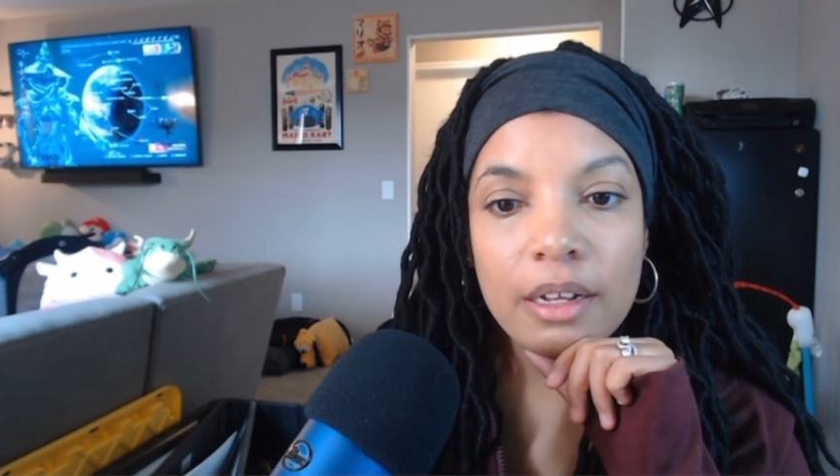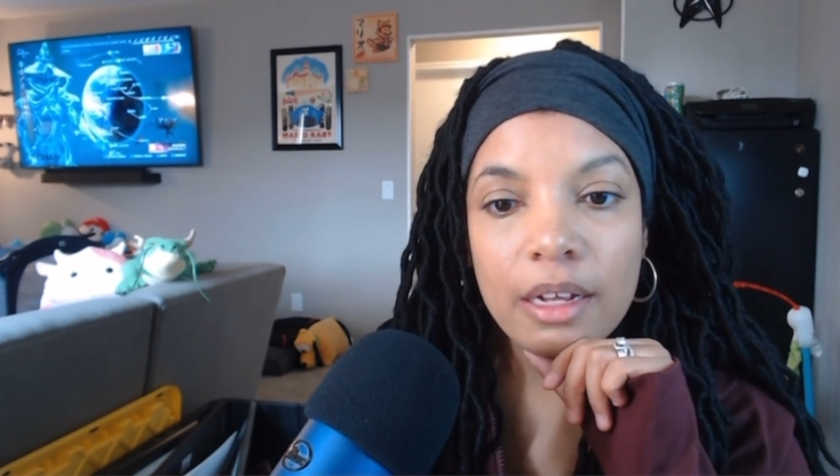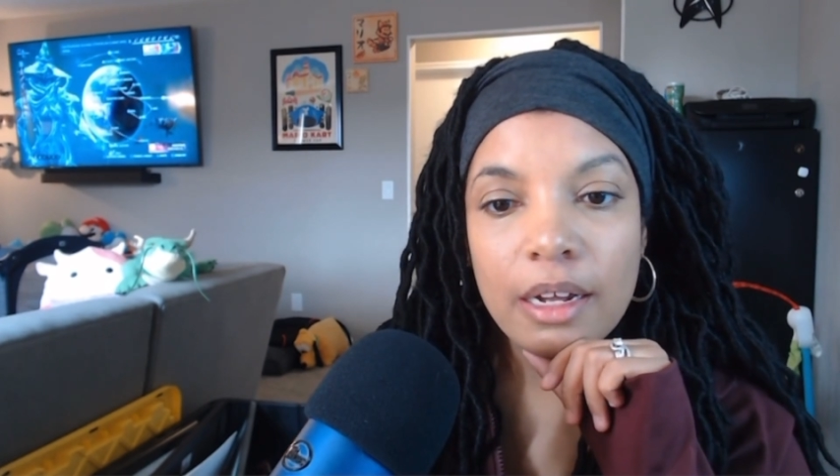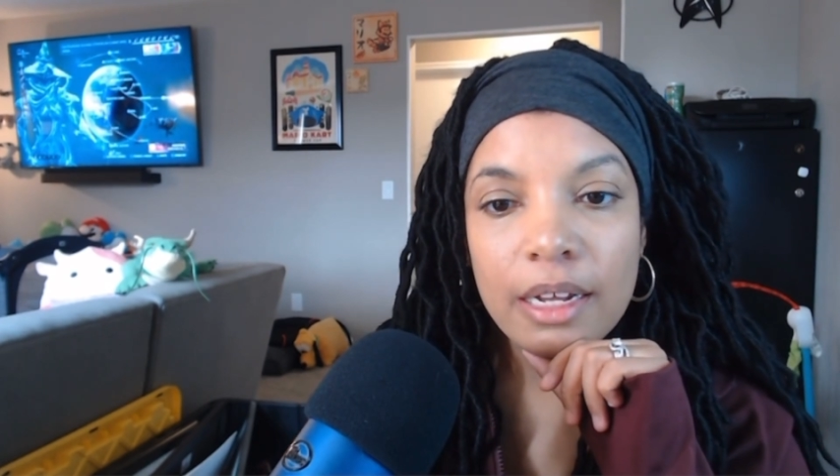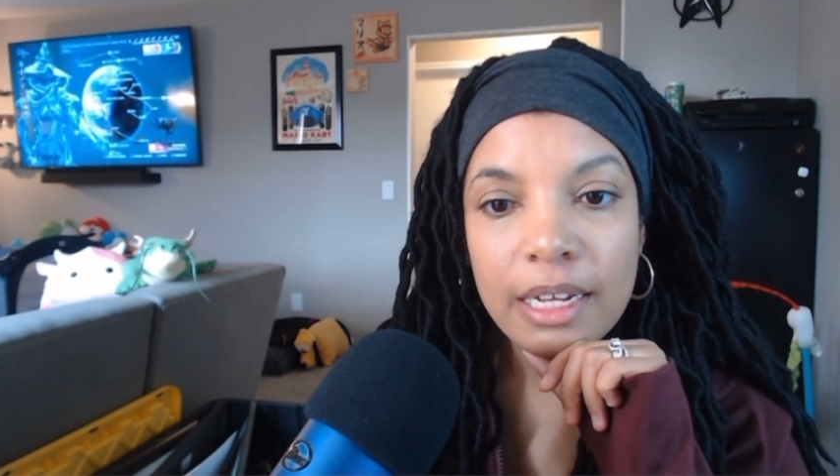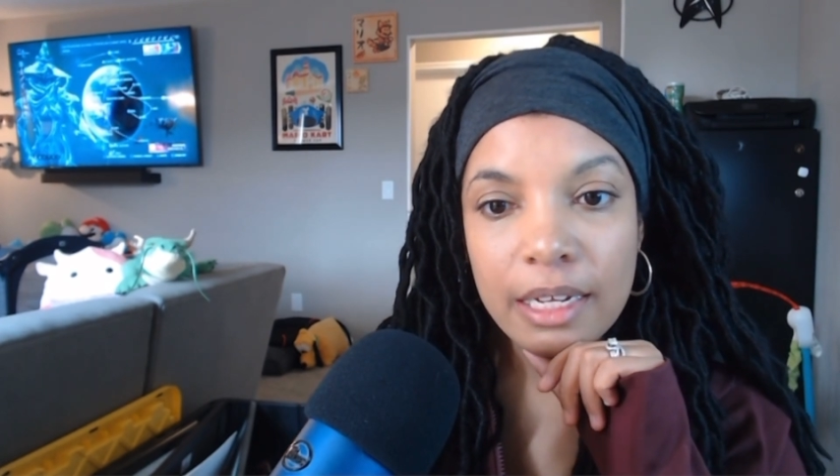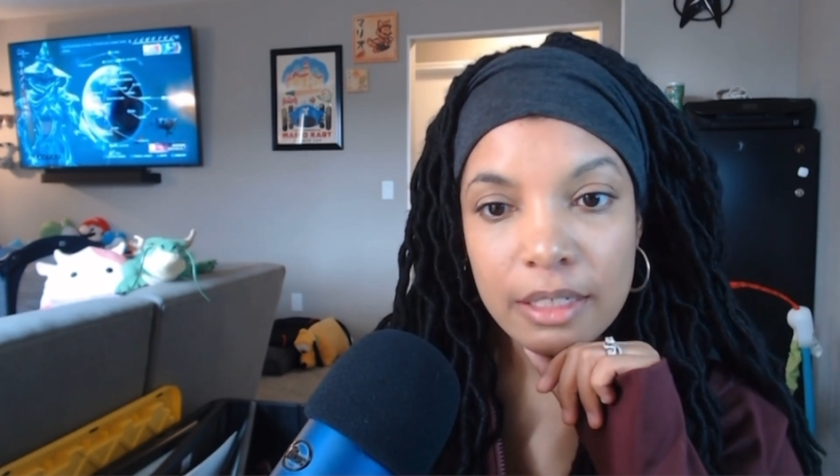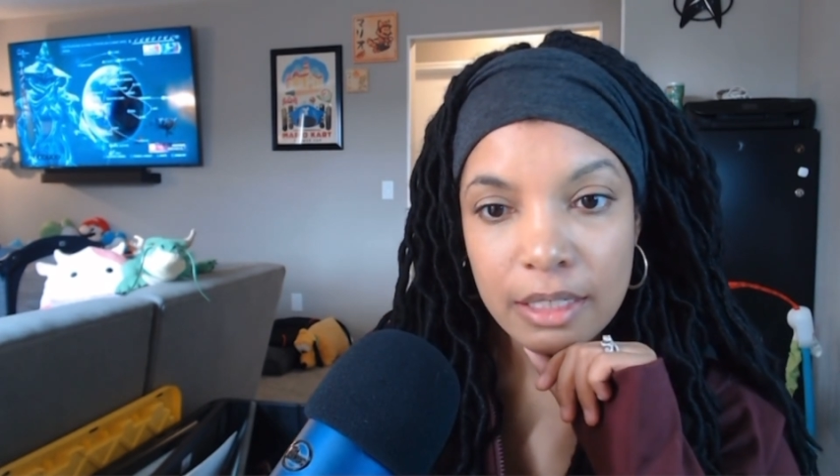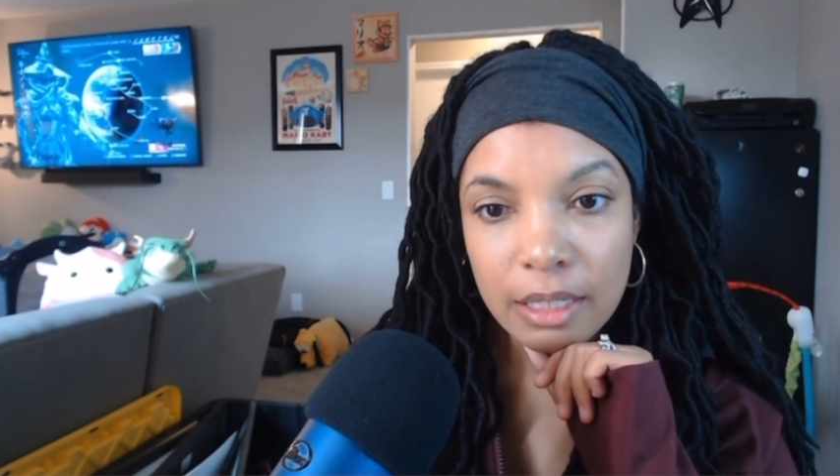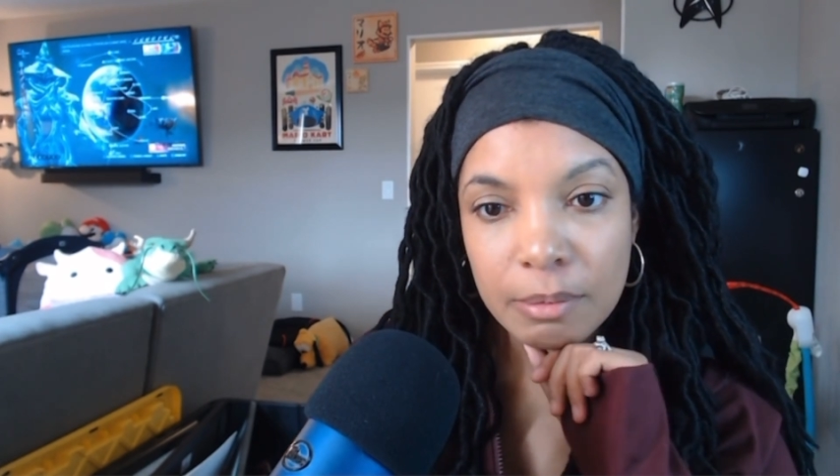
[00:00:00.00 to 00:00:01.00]
he
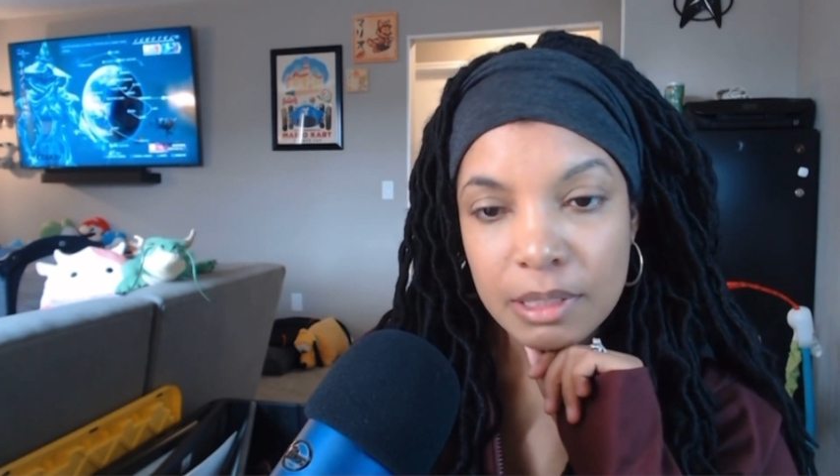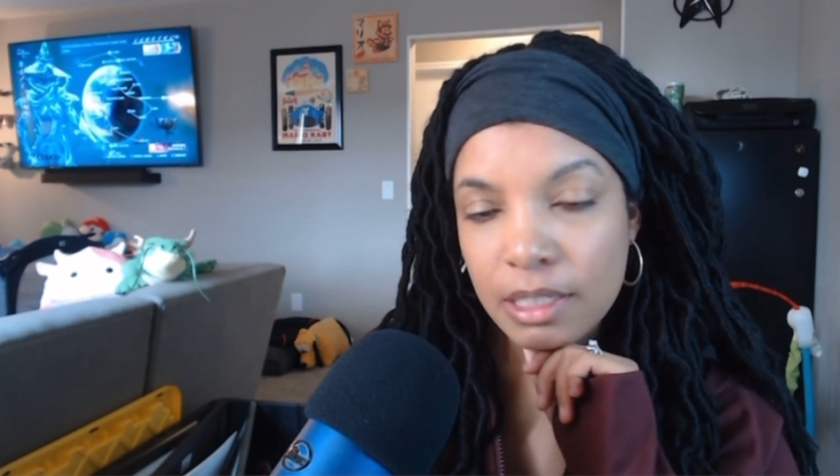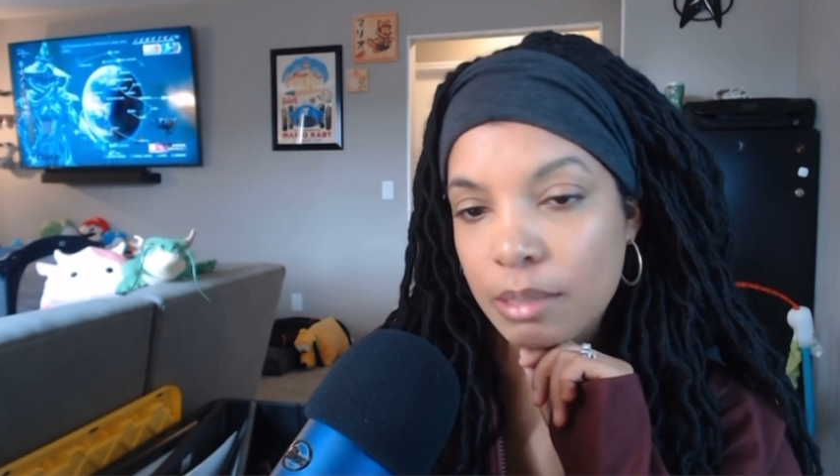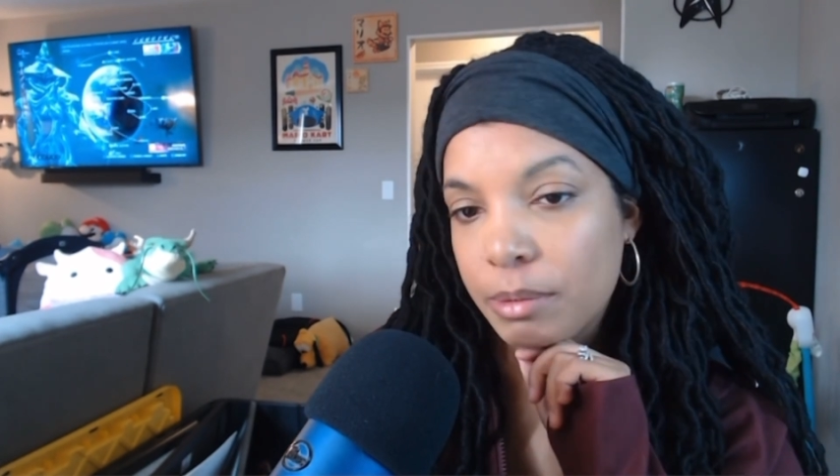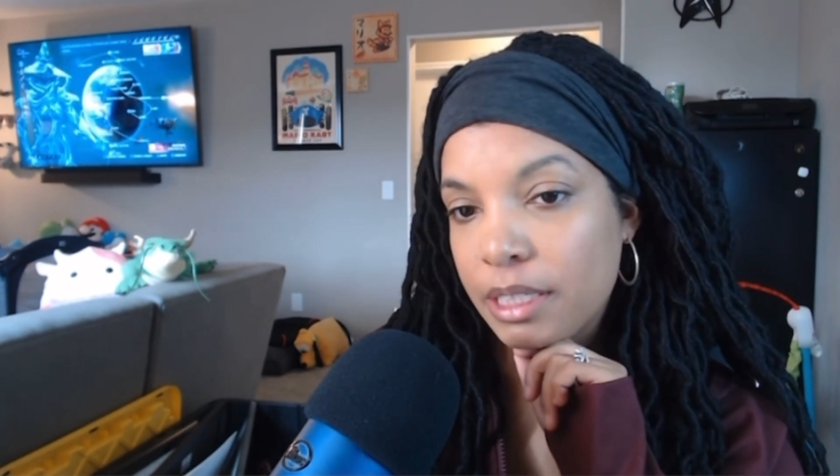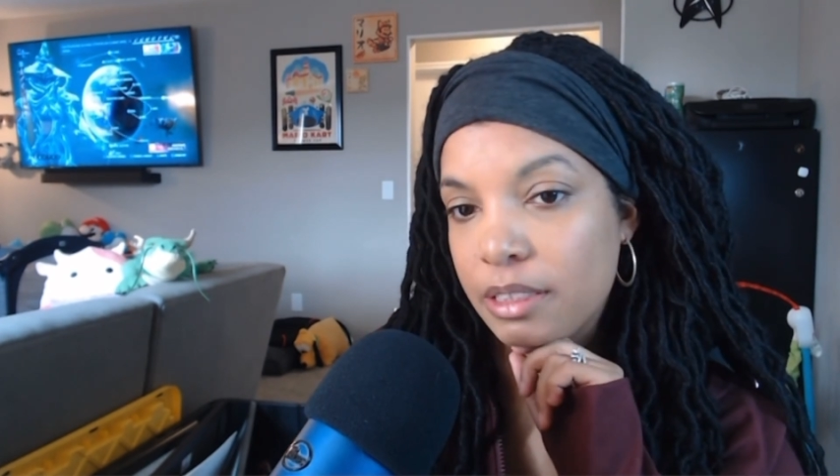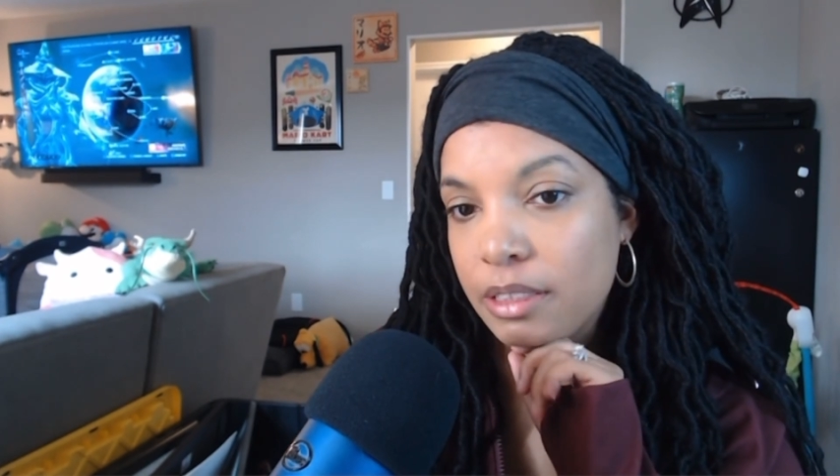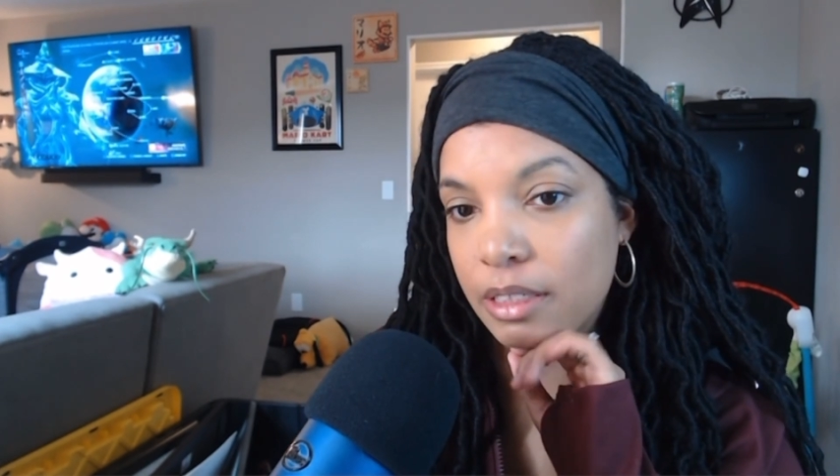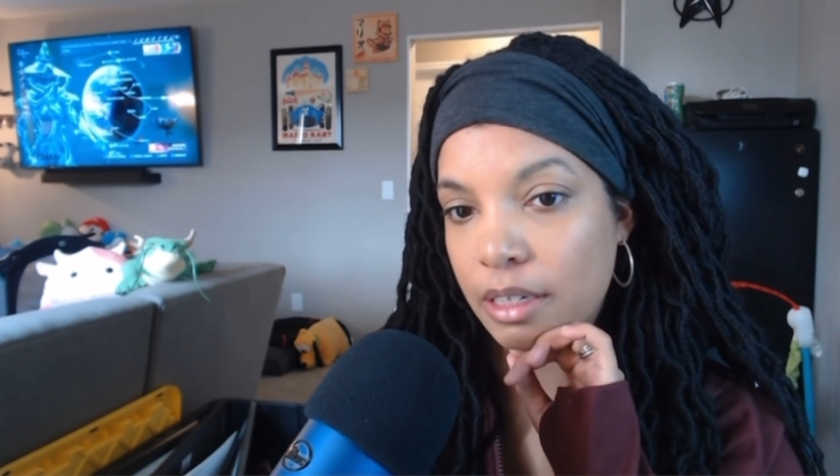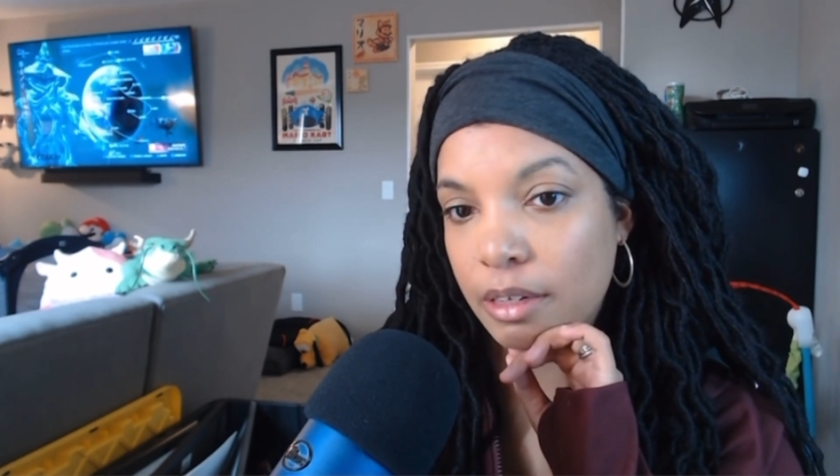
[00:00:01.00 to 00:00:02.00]
condemned the celebrations
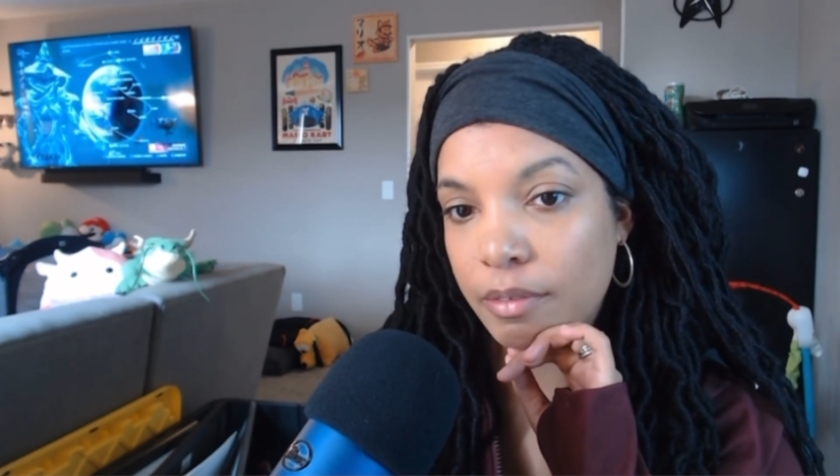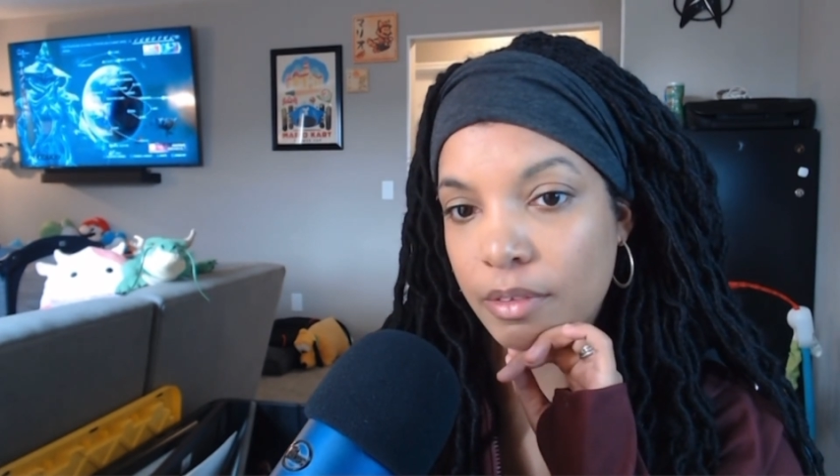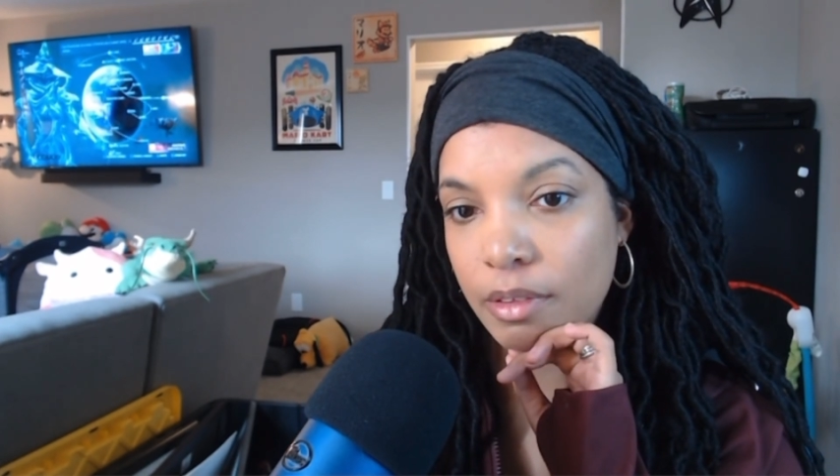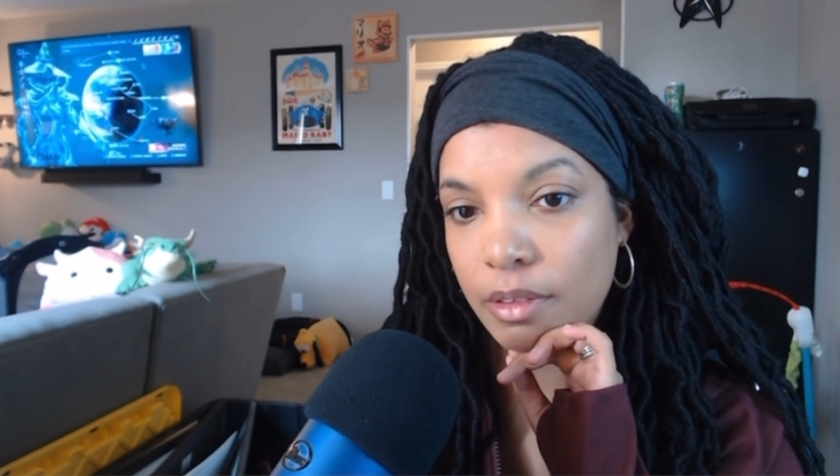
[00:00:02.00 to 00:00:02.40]
of